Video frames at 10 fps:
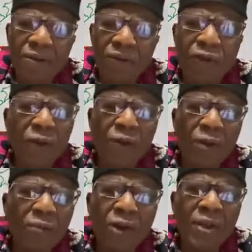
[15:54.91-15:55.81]
forward
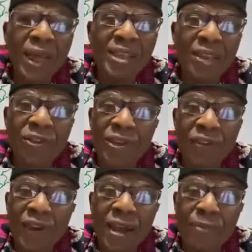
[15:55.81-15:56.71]
more than
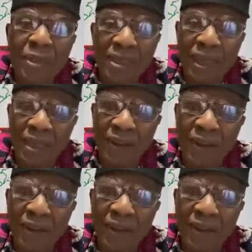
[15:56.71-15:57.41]
75%.